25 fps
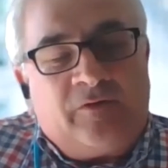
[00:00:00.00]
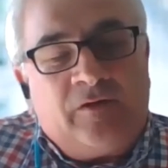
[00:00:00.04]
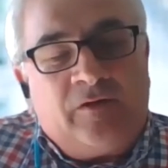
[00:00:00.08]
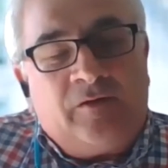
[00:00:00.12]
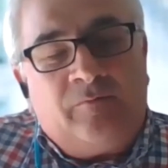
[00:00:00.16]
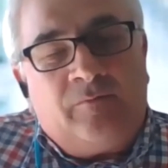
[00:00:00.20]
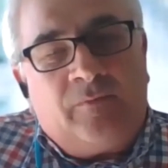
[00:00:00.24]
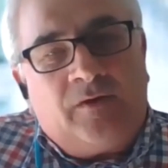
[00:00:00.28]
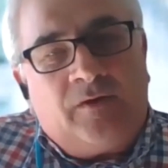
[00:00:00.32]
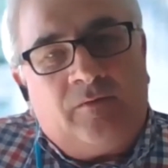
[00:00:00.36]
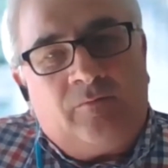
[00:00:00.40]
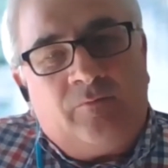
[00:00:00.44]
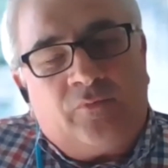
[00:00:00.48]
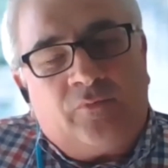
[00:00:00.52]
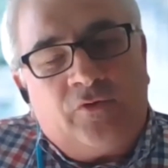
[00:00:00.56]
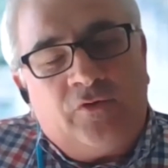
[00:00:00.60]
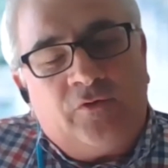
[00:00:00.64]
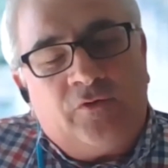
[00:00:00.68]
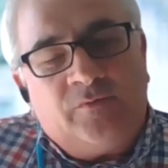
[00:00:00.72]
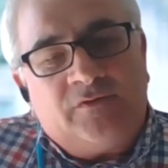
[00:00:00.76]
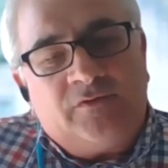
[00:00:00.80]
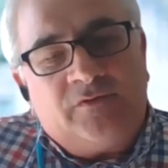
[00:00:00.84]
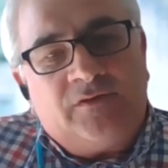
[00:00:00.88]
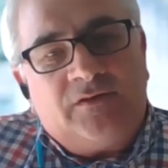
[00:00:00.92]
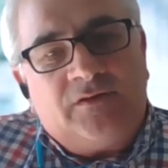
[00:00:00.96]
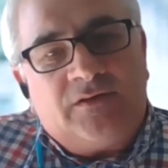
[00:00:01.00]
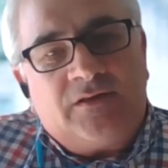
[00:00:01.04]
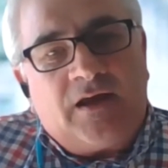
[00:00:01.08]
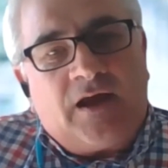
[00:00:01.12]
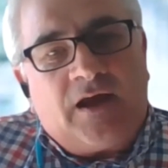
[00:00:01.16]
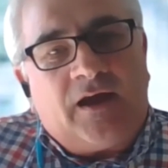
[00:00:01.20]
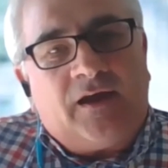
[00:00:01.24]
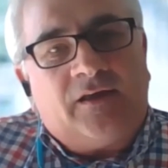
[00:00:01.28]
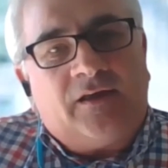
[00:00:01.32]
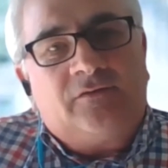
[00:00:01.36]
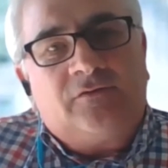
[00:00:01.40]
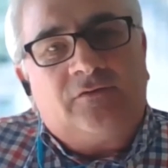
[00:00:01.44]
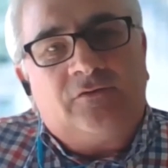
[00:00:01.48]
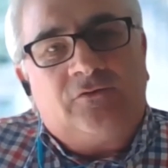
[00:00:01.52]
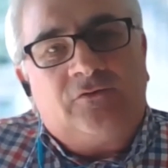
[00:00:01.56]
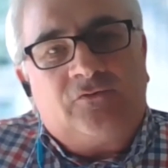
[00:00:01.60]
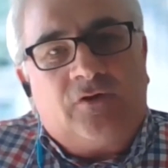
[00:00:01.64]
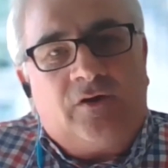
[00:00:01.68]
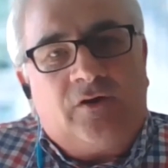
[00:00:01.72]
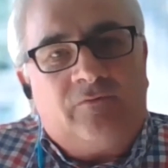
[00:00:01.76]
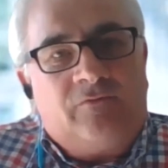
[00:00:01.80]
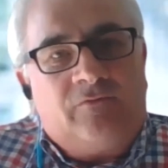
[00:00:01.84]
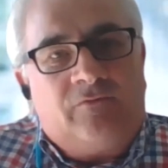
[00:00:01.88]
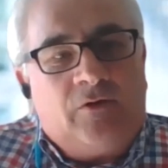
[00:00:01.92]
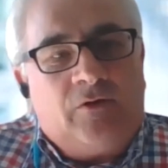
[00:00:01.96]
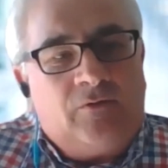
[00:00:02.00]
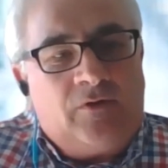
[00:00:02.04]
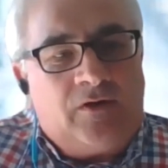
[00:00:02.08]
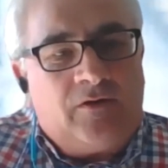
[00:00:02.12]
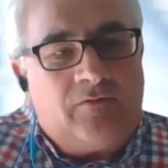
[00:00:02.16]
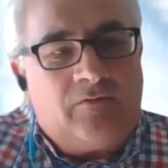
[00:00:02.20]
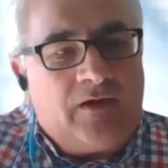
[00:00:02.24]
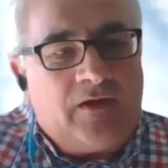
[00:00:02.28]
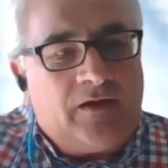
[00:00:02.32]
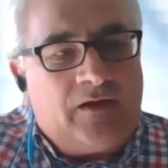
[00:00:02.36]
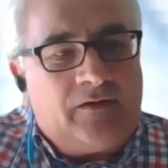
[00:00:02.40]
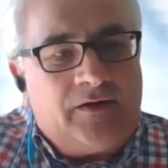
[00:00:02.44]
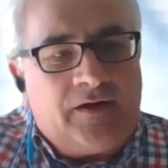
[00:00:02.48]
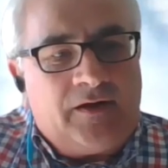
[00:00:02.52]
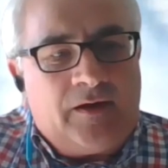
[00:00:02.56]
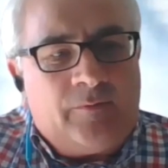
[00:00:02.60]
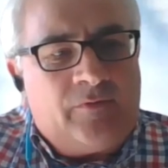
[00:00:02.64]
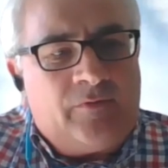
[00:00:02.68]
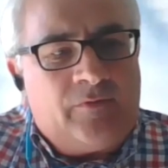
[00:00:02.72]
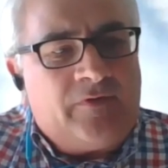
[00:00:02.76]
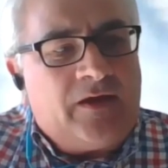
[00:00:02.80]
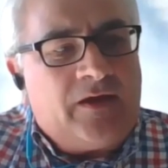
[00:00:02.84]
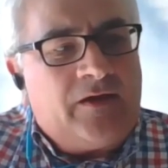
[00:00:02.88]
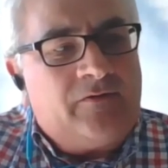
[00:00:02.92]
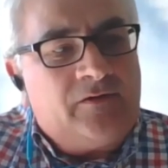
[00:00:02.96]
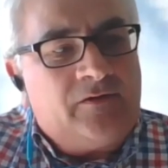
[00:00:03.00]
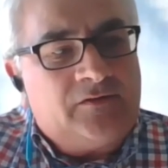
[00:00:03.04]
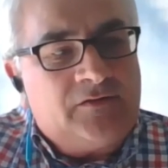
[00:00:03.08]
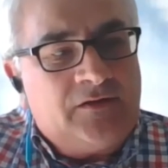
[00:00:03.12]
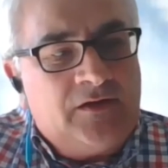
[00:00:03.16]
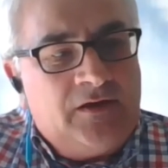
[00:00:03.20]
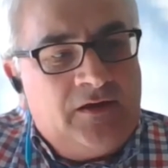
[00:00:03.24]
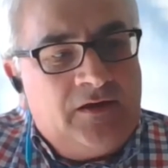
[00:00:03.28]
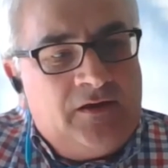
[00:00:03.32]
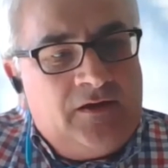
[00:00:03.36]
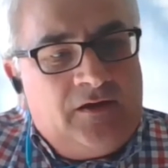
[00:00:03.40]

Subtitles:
improvements in DAS to try and roll it around a number of areas.